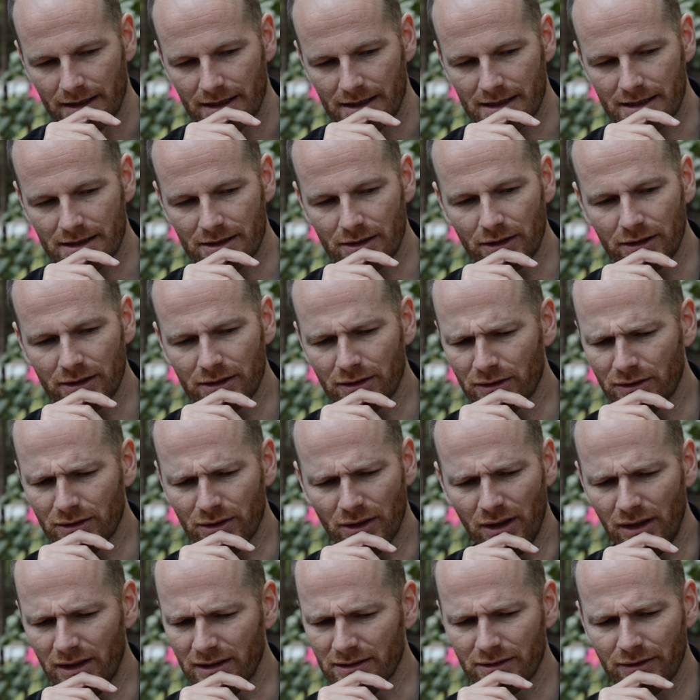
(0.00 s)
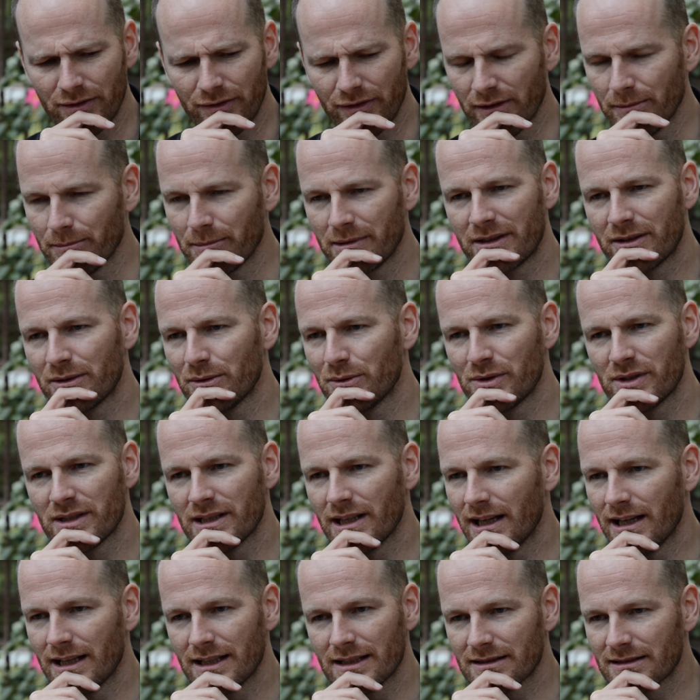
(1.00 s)
It's good to talk to film
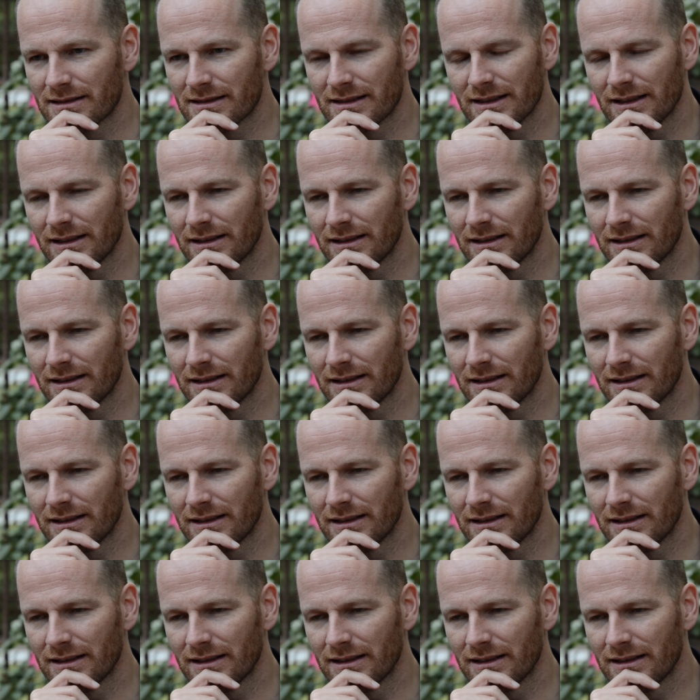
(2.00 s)
enthusiasts,